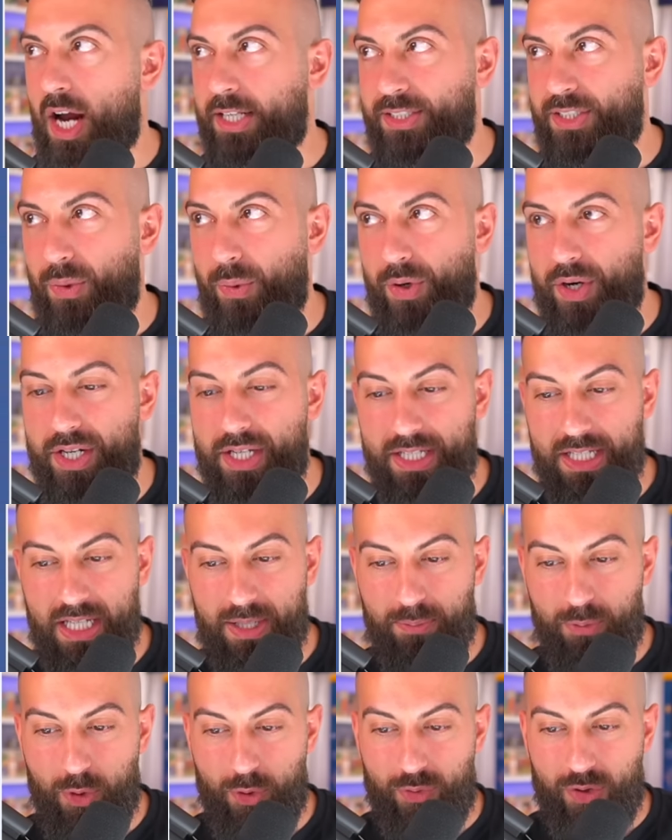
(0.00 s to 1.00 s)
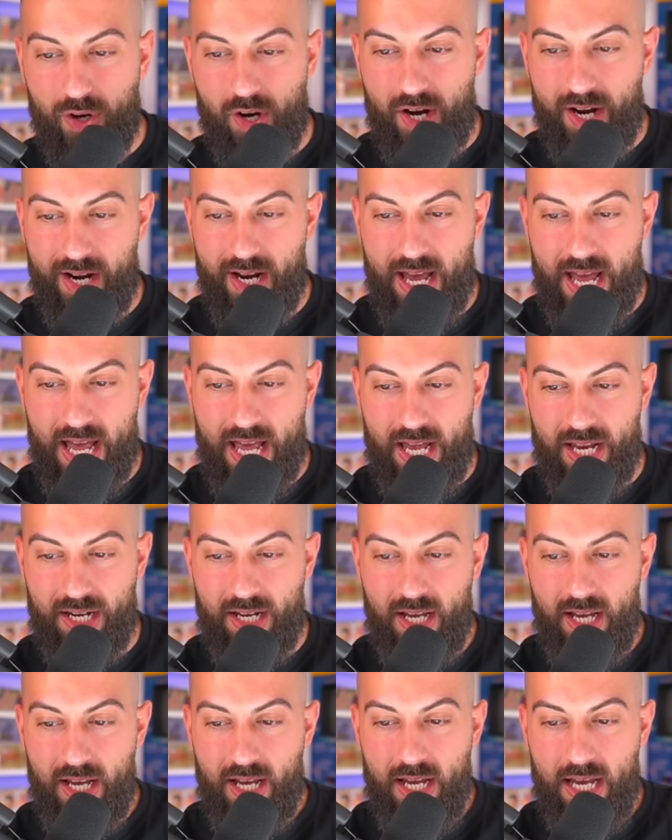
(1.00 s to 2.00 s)
All right, so we're going to keep moving on, and
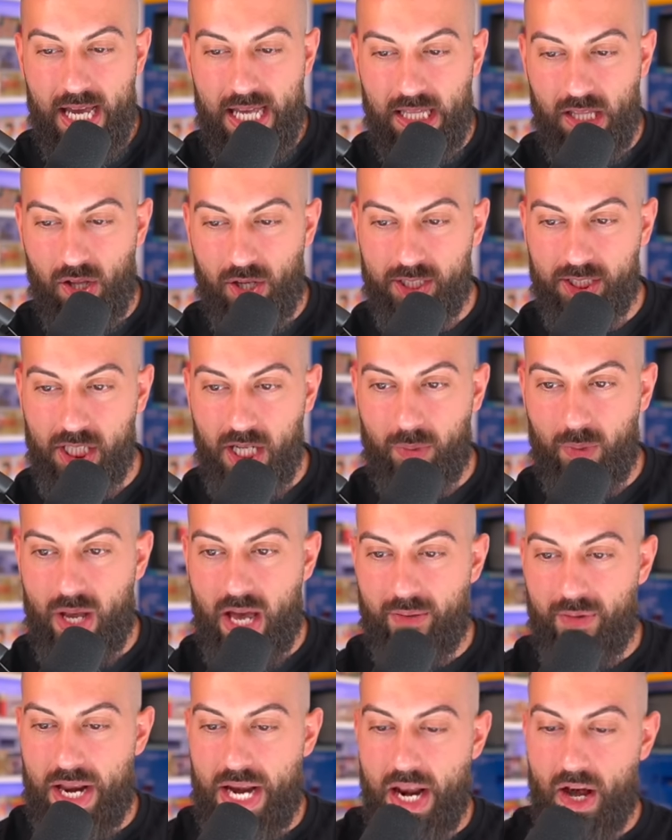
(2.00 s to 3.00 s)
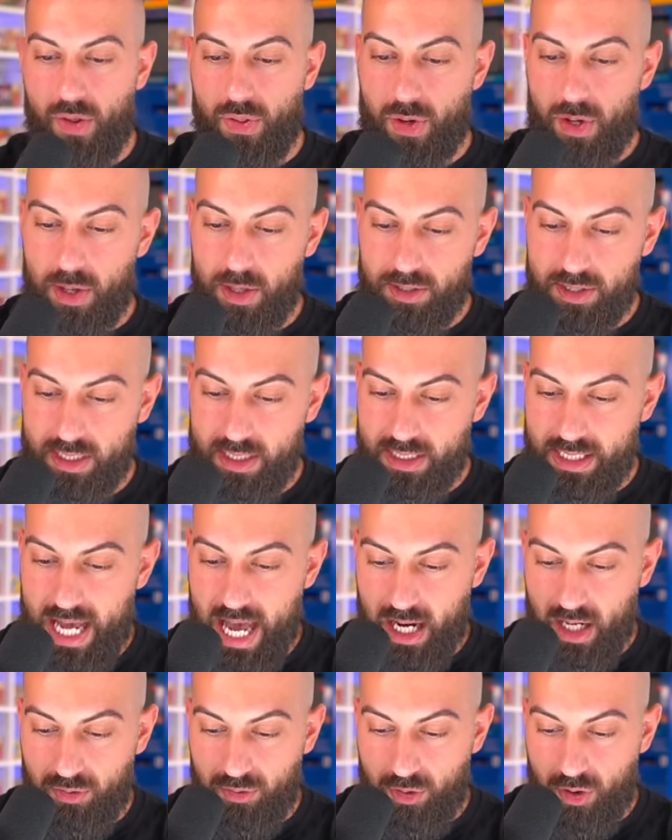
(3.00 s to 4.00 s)
it looks like we have another
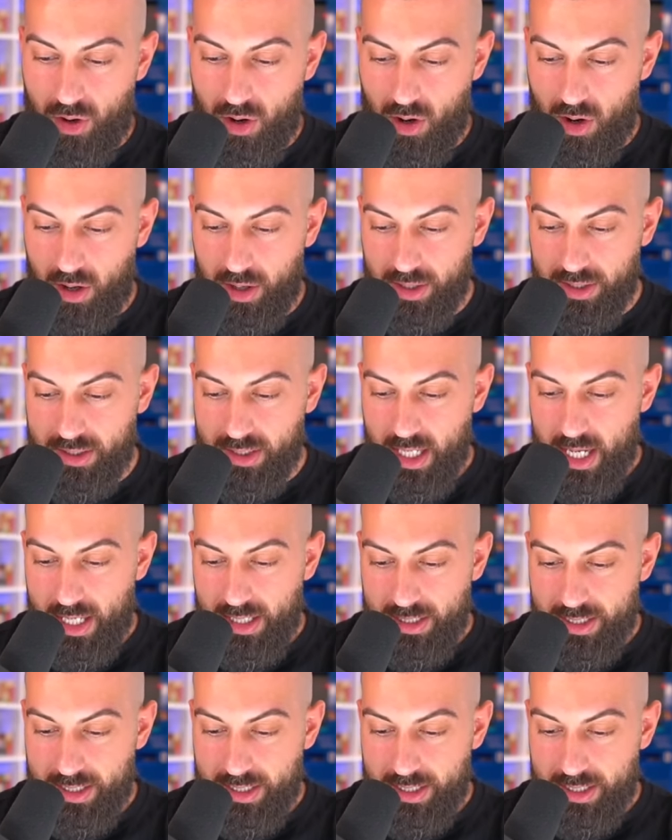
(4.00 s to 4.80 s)
stack of cards.